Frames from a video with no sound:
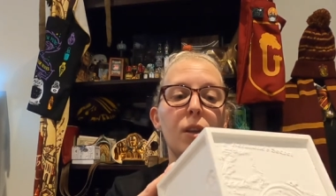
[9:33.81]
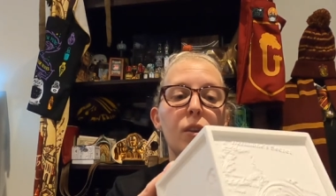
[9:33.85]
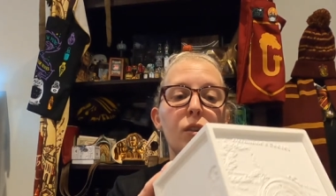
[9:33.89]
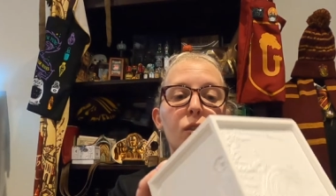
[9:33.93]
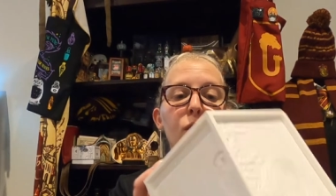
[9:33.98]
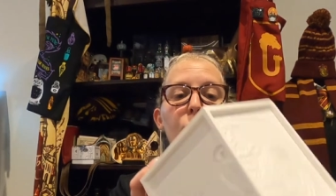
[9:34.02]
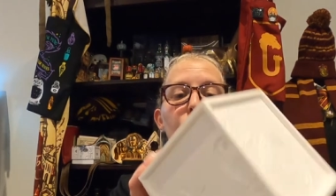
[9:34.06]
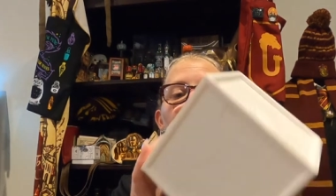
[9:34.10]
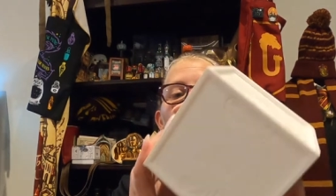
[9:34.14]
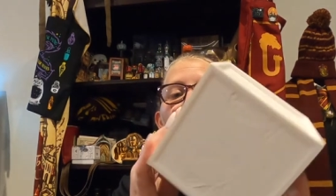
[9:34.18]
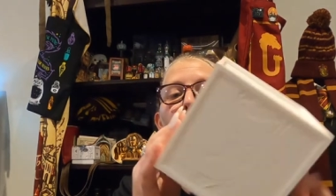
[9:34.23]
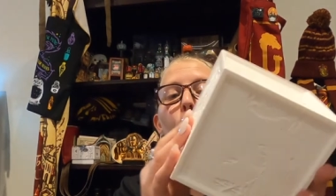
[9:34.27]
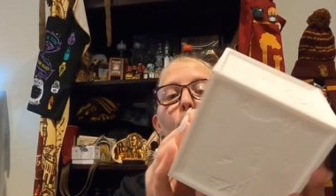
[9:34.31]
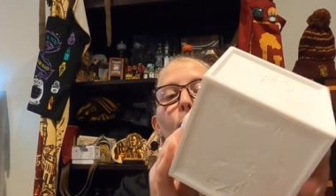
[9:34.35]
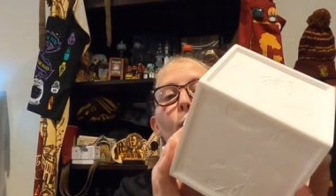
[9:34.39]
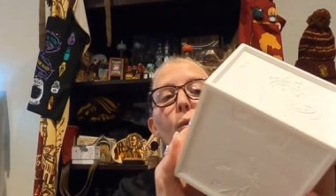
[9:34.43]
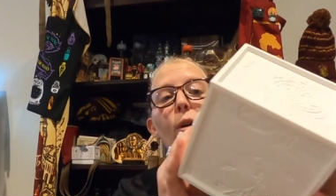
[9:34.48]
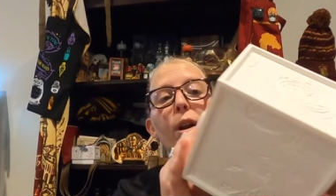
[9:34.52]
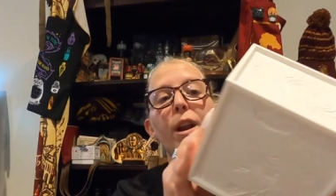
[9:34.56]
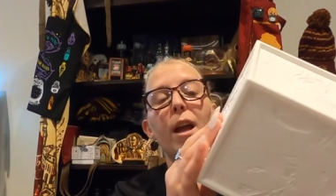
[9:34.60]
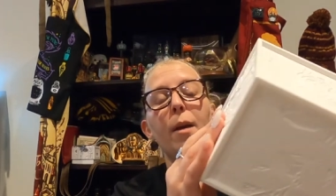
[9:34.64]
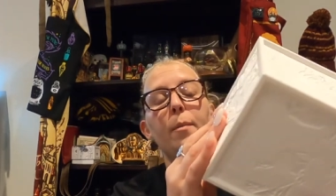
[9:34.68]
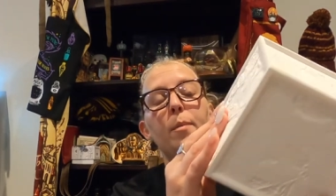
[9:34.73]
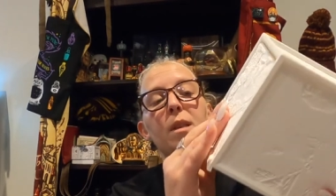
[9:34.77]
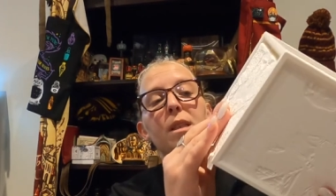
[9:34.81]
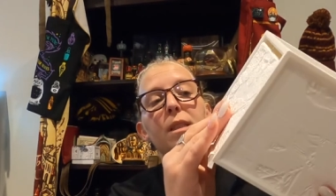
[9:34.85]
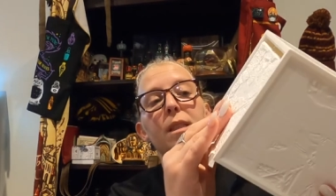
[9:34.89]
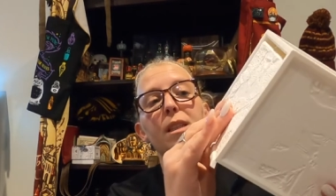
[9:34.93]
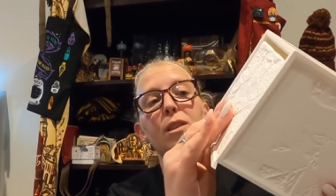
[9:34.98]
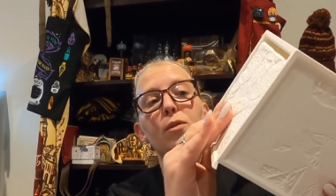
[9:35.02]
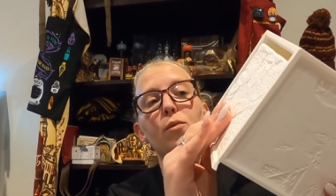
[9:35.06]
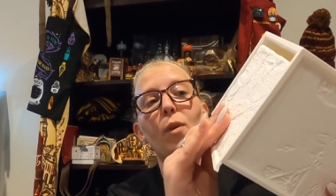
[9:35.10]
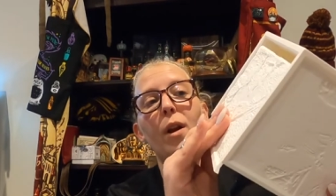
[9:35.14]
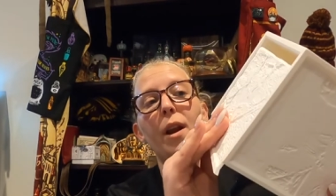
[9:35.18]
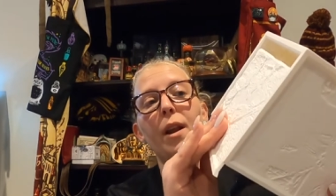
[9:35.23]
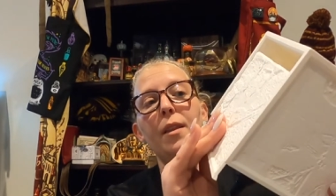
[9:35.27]
So what happens
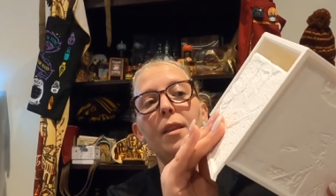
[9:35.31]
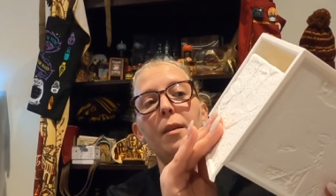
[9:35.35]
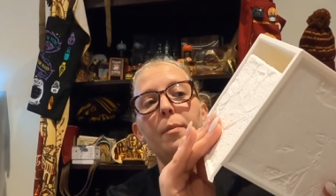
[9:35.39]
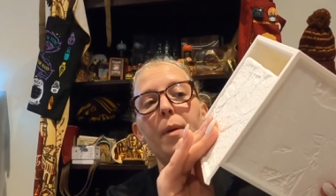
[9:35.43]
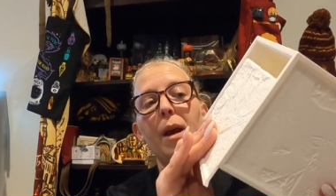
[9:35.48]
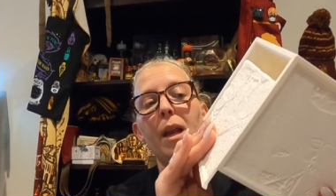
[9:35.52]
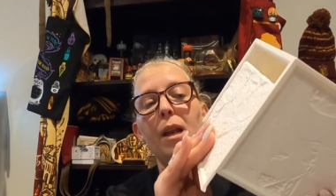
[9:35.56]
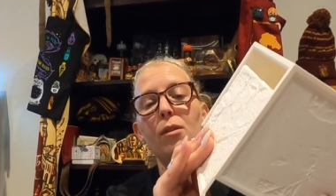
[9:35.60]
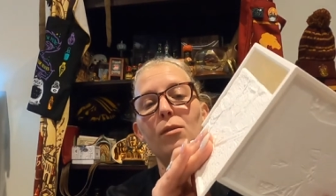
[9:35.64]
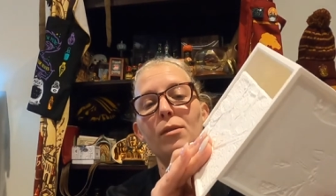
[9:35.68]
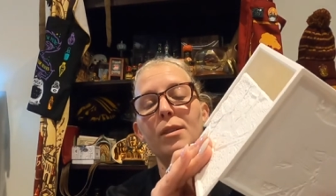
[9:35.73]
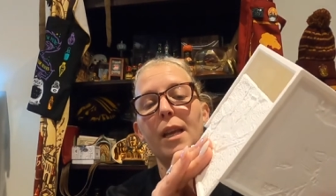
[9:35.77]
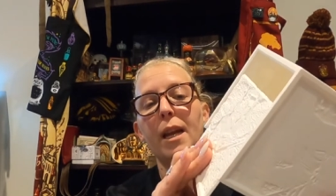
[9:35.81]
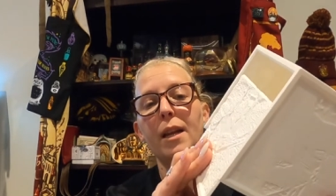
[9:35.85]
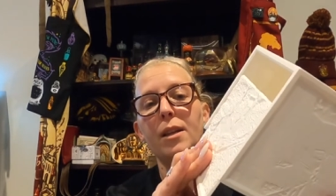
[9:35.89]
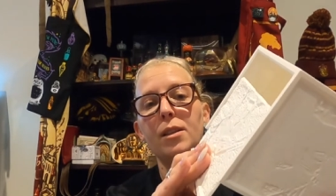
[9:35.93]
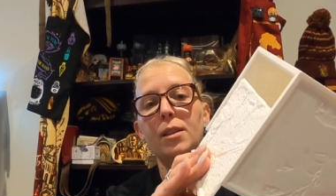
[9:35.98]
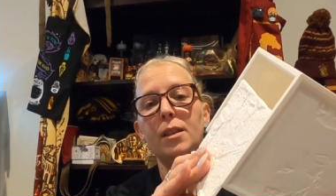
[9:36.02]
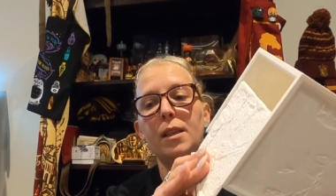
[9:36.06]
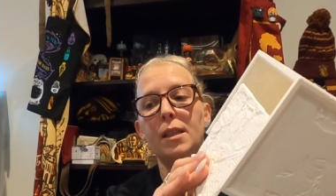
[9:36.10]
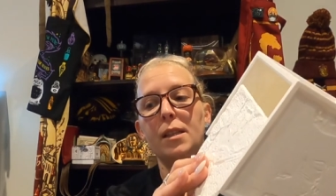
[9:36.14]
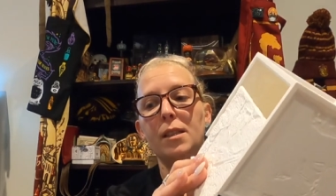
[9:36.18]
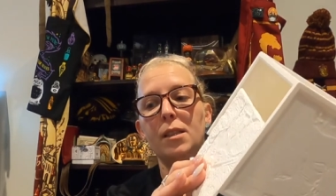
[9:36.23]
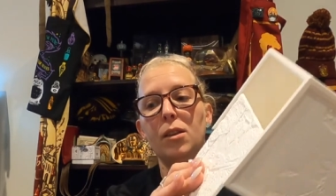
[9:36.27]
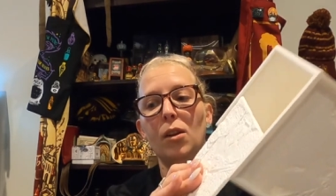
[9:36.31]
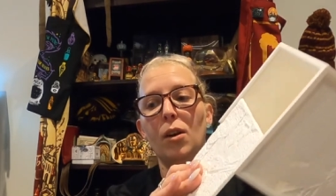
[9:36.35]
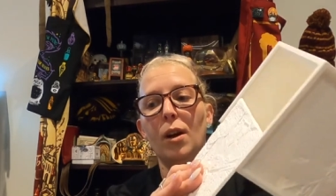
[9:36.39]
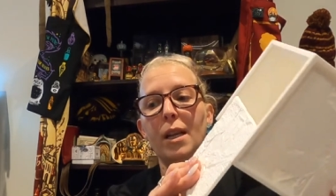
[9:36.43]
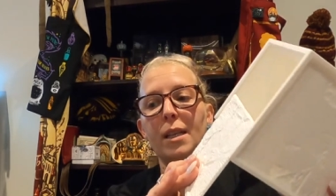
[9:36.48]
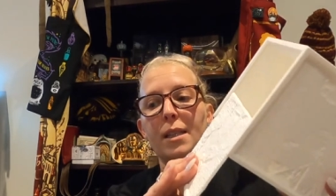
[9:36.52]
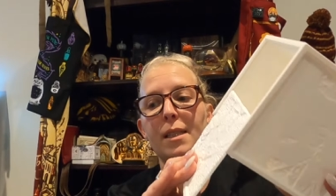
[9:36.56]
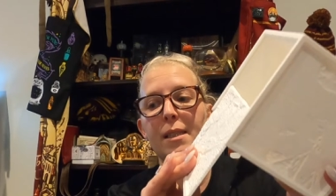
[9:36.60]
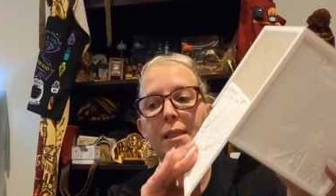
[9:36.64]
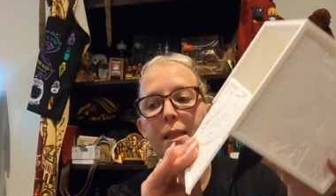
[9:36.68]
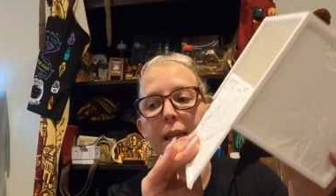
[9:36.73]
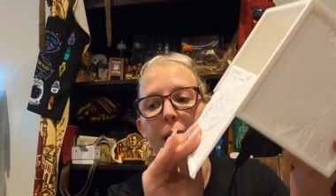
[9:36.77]
is one of the panels actually
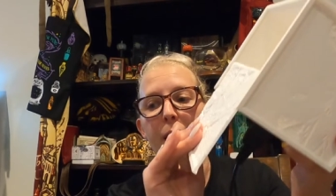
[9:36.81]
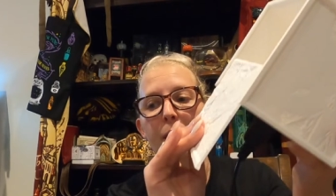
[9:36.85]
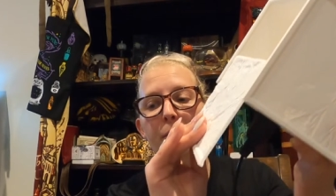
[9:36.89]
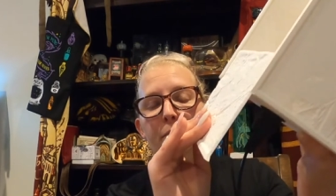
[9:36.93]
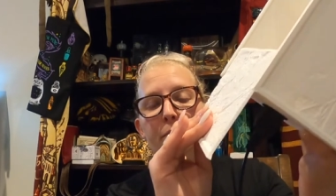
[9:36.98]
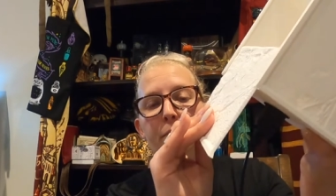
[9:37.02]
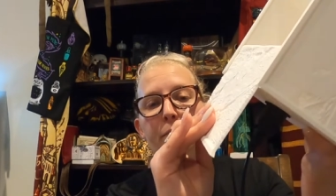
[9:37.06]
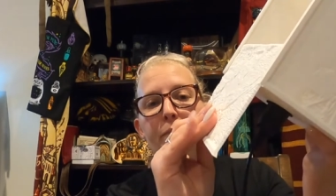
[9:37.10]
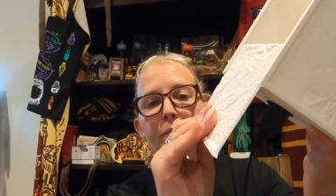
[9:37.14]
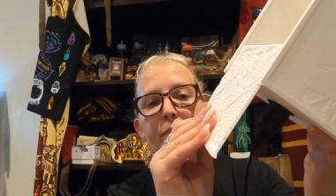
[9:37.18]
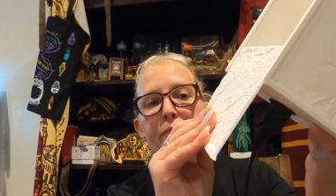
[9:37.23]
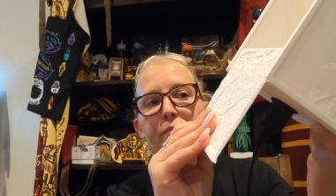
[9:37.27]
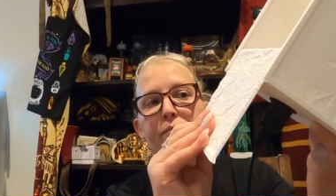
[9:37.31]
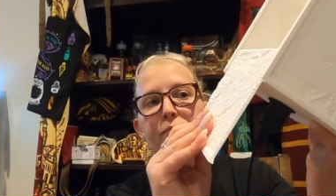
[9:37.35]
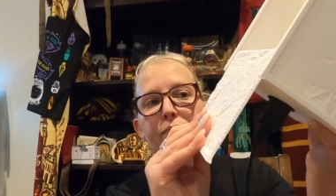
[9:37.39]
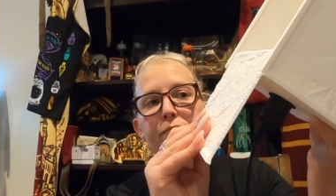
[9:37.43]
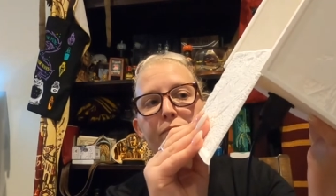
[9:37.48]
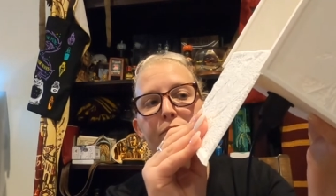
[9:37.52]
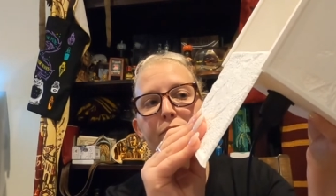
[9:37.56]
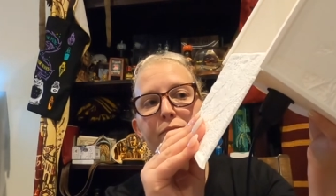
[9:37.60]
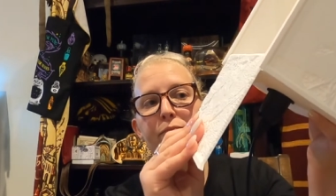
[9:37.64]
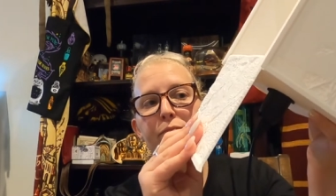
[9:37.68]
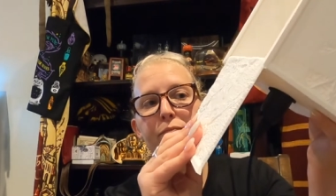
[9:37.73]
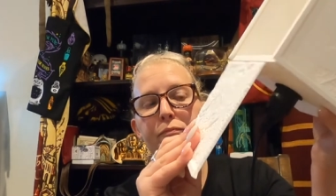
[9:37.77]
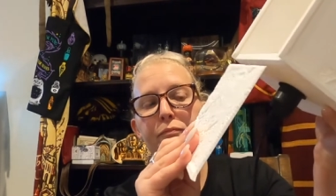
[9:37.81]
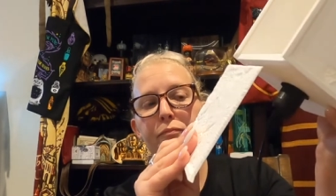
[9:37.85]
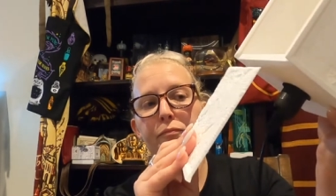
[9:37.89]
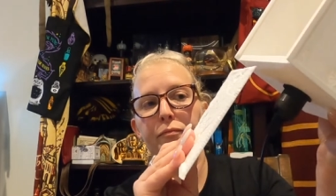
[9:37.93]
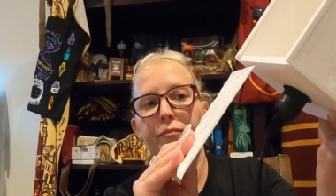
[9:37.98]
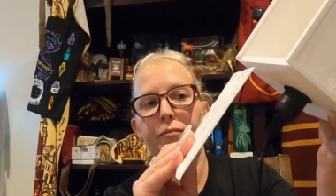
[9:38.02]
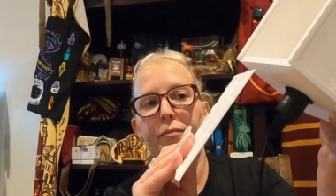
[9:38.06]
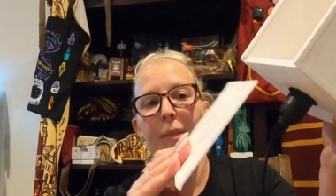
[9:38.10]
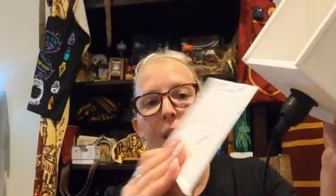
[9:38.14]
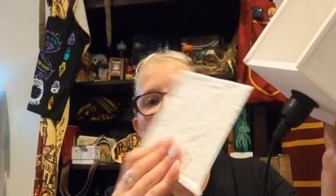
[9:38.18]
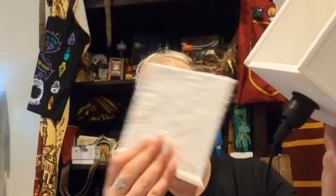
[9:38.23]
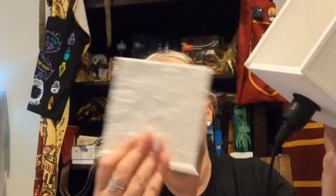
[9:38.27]
slides down
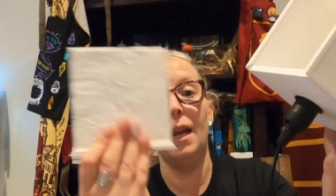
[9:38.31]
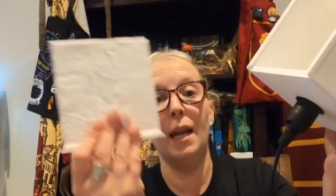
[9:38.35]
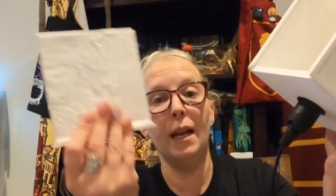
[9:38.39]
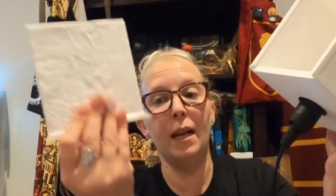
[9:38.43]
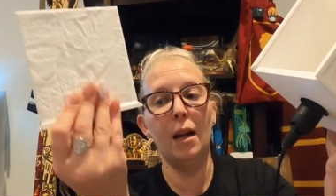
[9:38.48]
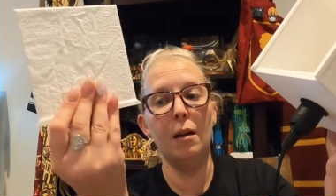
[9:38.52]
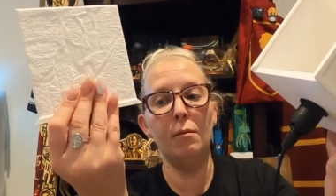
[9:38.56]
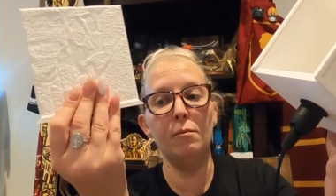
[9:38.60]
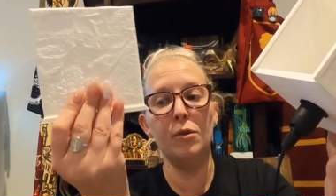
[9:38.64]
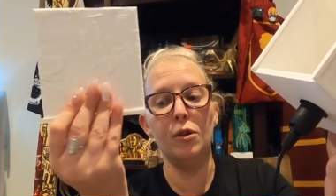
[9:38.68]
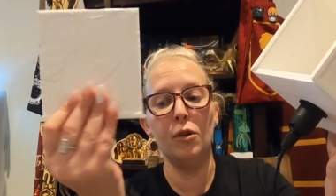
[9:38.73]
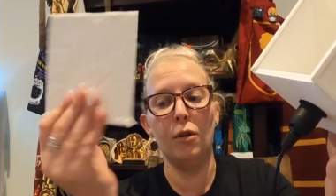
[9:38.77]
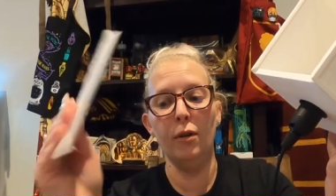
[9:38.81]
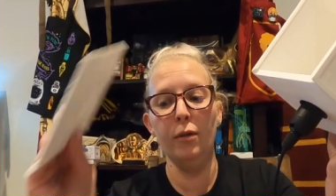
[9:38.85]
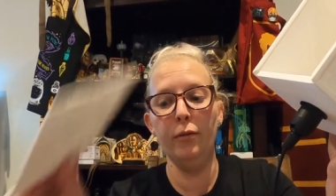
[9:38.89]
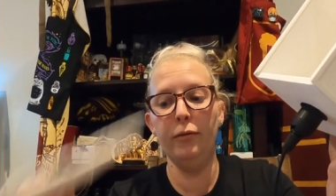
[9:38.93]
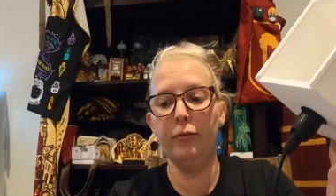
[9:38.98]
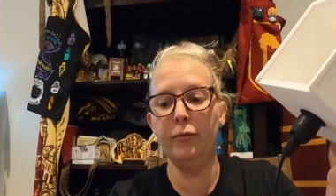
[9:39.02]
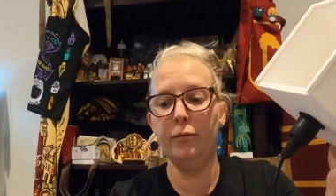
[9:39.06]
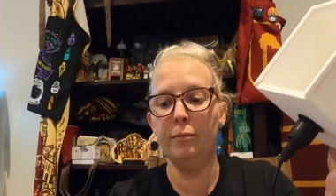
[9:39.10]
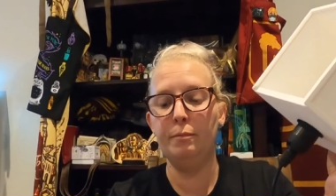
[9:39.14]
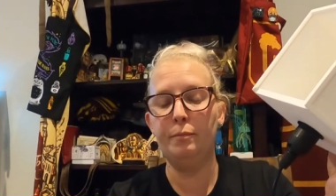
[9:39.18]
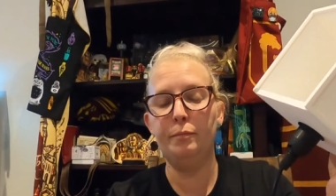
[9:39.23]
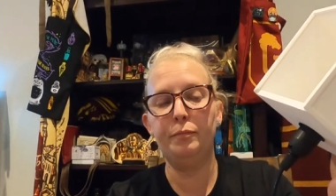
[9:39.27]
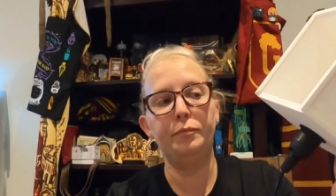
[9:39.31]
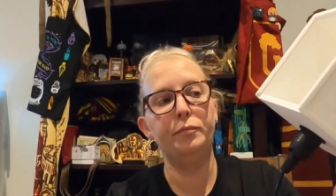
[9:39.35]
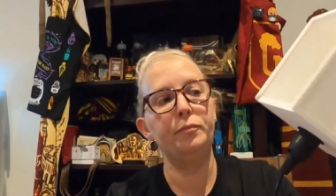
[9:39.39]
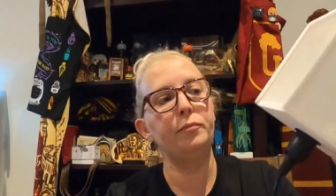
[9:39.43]
and that comes off